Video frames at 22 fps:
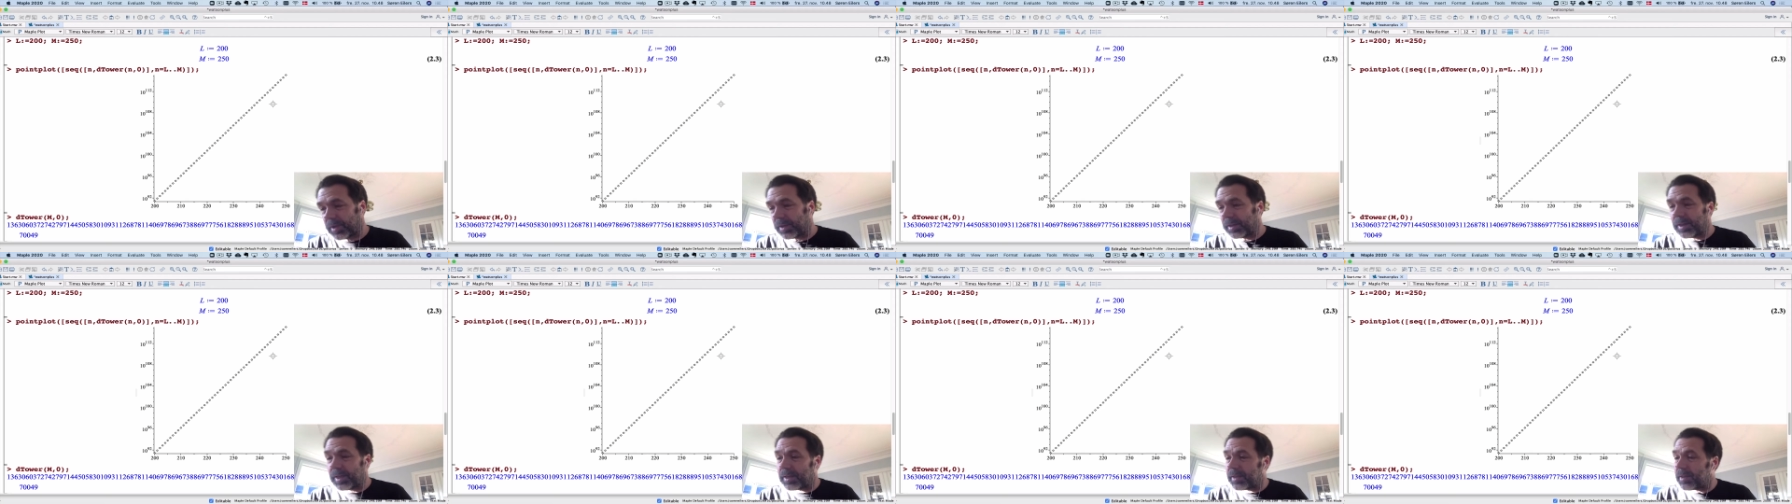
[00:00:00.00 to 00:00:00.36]

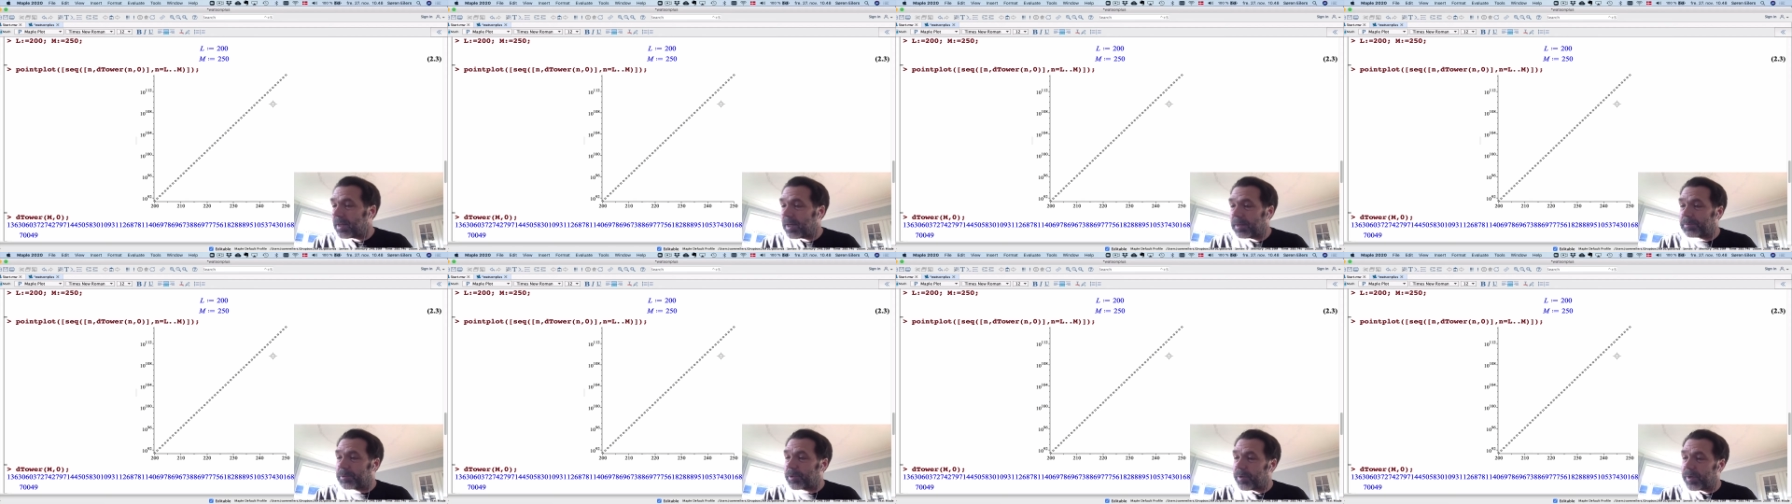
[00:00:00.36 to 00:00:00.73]
And then
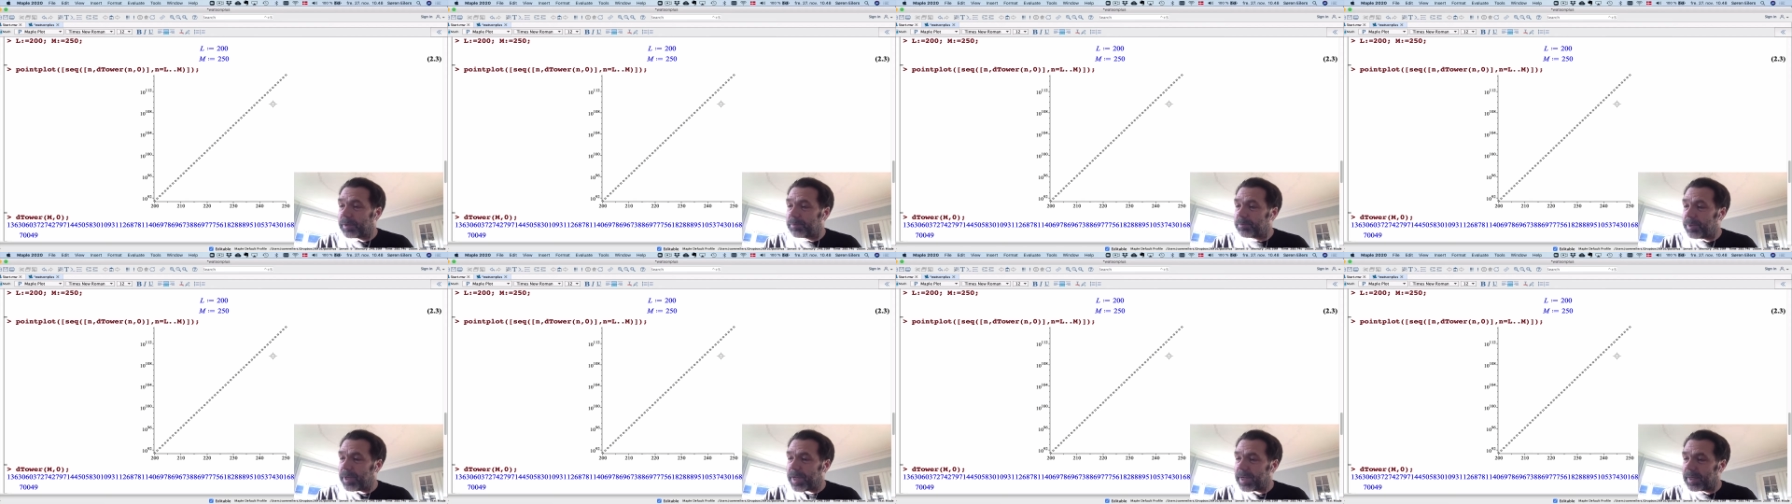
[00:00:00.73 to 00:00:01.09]
I'm
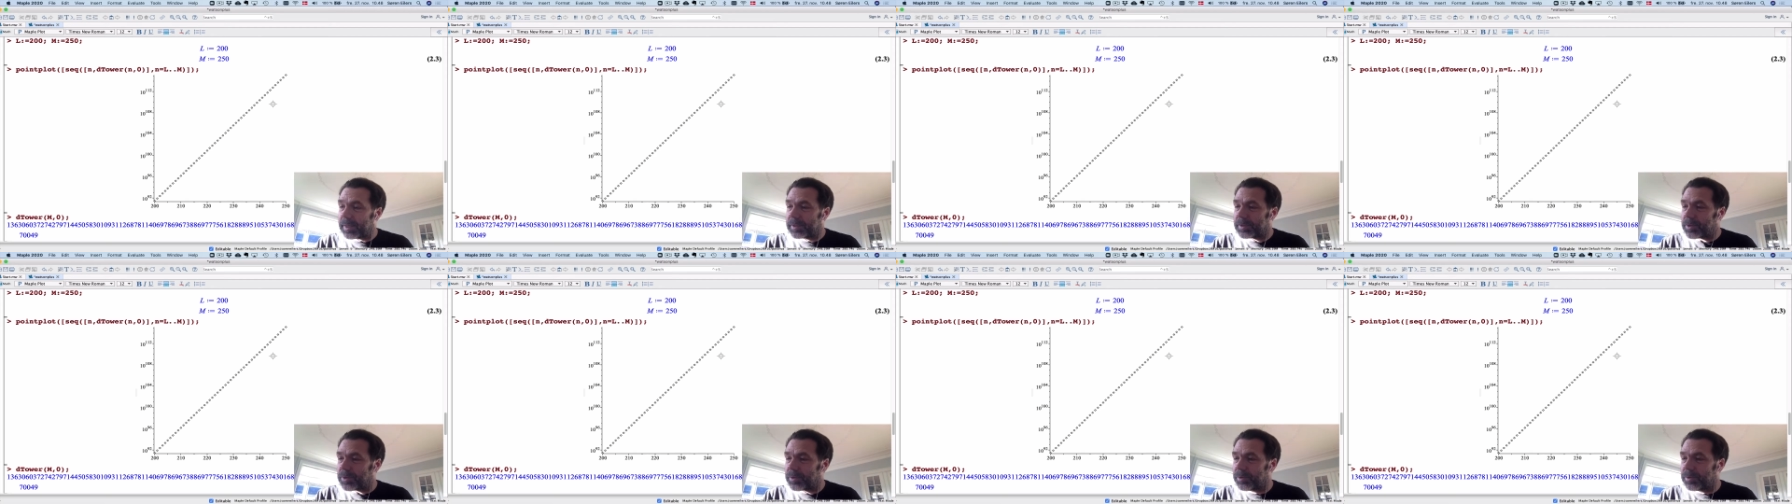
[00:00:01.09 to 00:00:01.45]
going
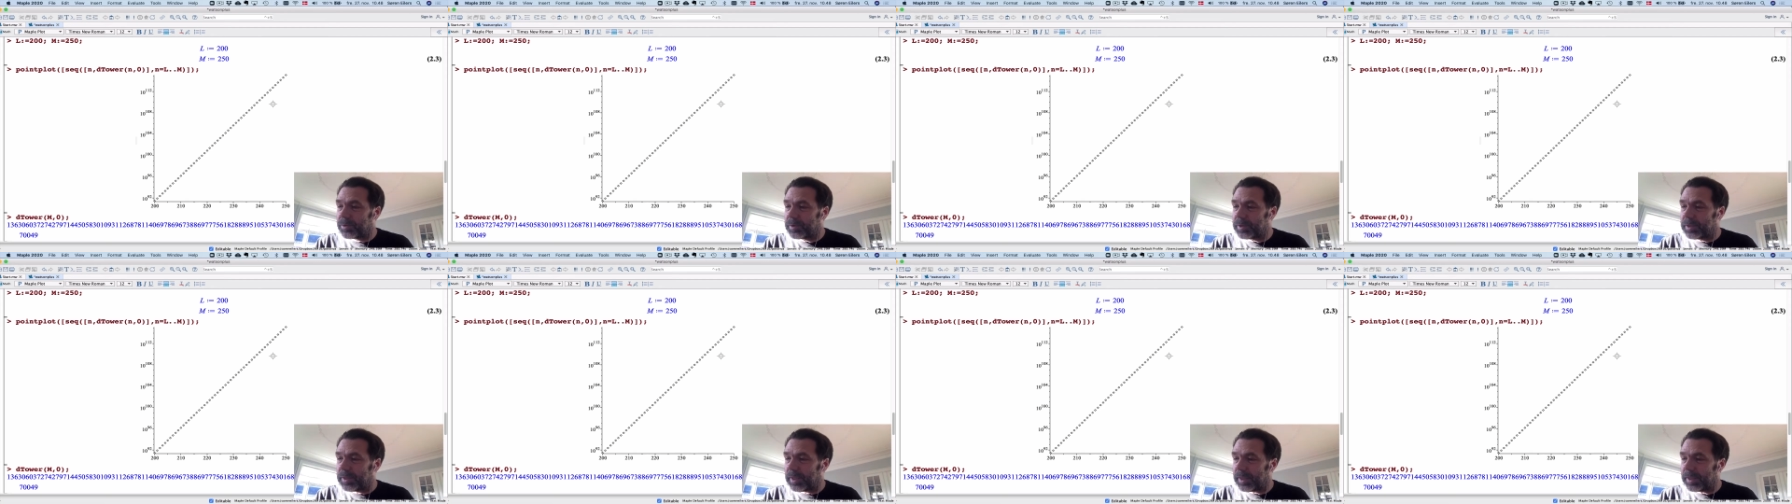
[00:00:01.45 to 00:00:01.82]
back to
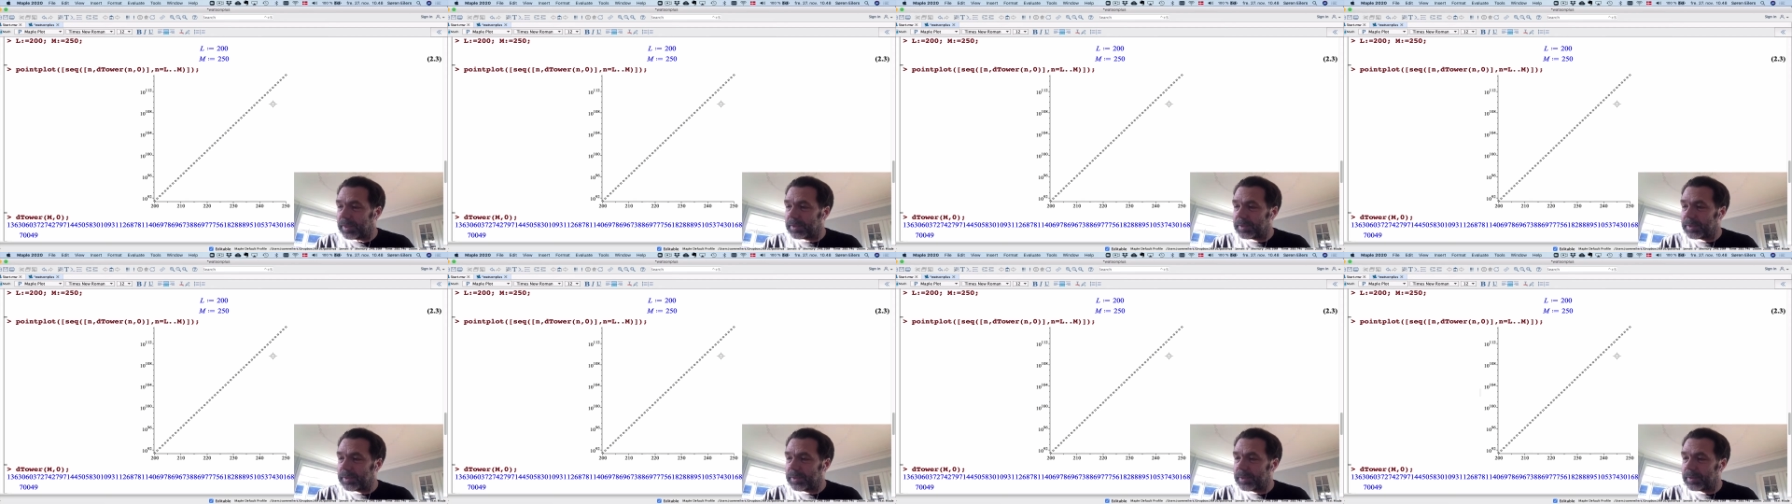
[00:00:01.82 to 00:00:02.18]
the
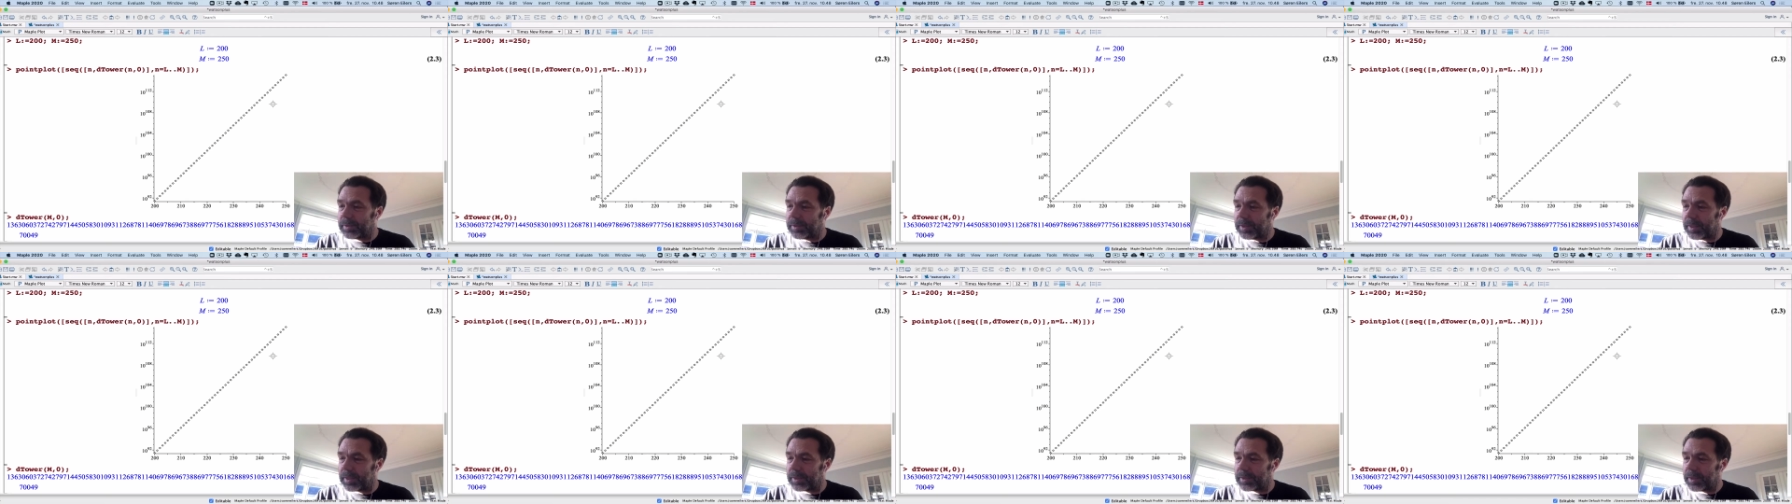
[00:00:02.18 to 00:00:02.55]
idea
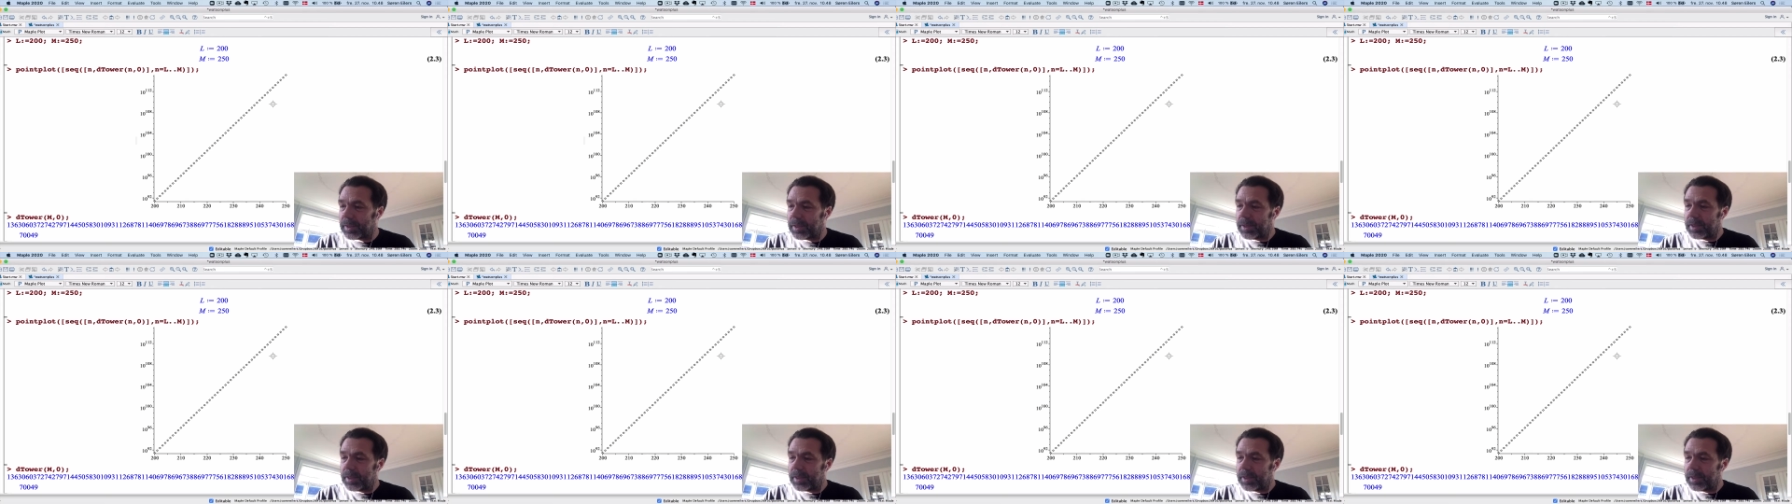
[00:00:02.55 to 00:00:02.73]
that